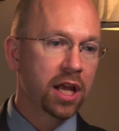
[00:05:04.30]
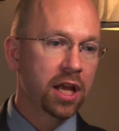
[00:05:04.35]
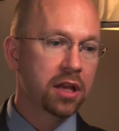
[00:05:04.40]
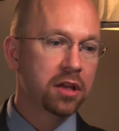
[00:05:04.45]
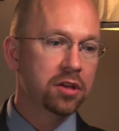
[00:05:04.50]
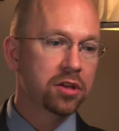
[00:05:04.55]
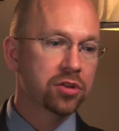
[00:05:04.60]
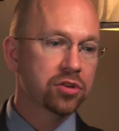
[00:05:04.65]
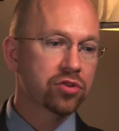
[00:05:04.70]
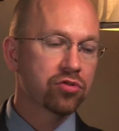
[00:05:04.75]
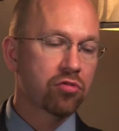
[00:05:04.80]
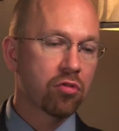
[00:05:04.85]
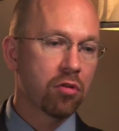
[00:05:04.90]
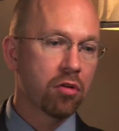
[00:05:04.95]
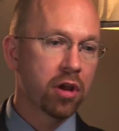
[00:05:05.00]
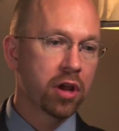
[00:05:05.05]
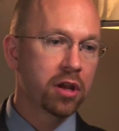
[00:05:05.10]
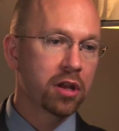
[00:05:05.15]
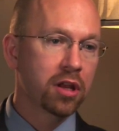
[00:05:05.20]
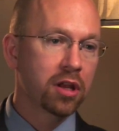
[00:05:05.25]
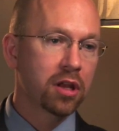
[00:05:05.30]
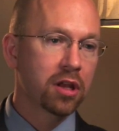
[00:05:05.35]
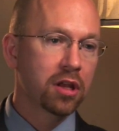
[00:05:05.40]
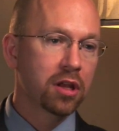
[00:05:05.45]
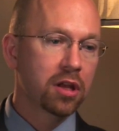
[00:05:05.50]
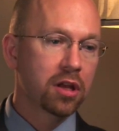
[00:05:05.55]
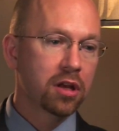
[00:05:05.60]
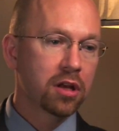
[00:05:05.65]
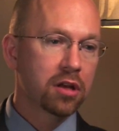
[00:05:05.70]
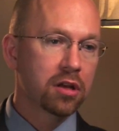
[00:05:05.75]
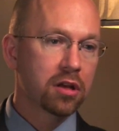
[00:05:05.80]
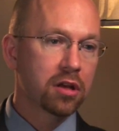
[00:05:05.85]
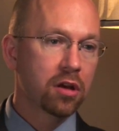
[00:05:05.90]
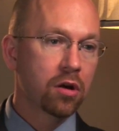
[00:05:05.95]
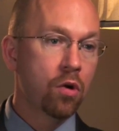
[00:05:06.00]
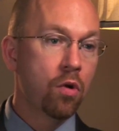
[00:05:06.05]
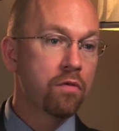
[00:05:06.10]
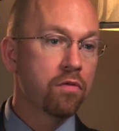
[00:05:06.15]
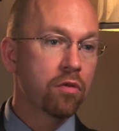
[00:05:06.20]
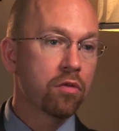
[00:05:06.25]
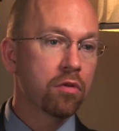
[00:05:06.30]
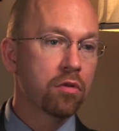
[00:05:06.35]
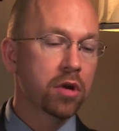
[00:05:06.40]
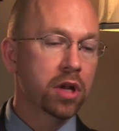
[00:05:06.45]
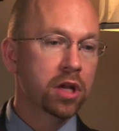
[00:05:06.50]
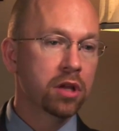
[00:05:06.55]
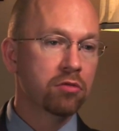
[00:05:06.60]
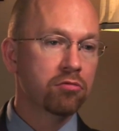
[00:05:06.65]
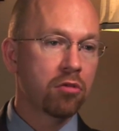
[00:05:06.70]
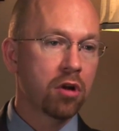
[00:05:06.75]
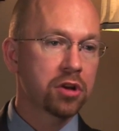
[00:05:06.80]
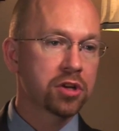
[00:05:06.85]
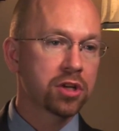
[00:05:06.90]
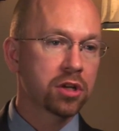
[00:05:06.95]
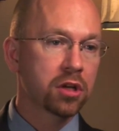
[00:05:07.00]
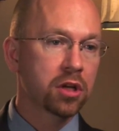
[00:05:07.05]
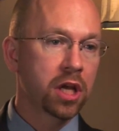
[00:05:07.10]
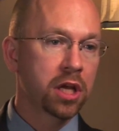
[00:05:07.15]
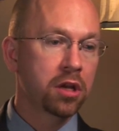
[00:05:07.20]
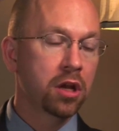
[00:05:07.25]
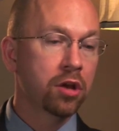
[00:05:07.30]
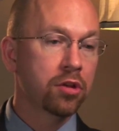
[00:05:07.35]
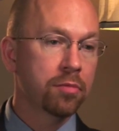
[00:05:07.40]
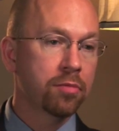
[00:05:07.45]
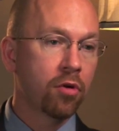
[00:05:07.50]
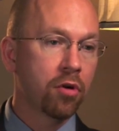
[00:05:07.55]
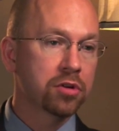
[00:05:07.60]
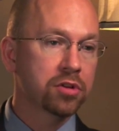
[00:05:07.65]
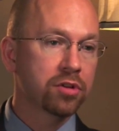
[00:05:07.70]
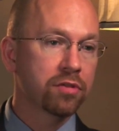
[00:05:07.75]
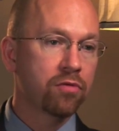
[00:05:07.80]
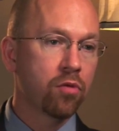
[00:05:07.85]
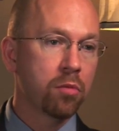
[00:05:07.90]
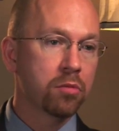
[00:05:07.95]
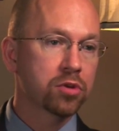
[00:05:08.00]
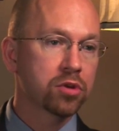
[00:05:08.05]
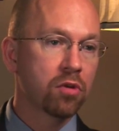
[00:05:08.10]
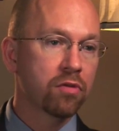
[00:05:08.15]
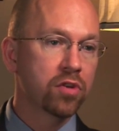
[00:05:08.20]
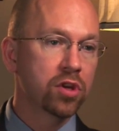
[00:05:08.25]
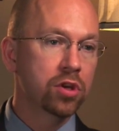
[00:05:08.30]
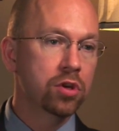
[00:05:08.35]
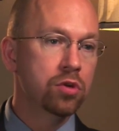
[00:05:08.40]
and destroyed over in Russia and other parts of the former Soviet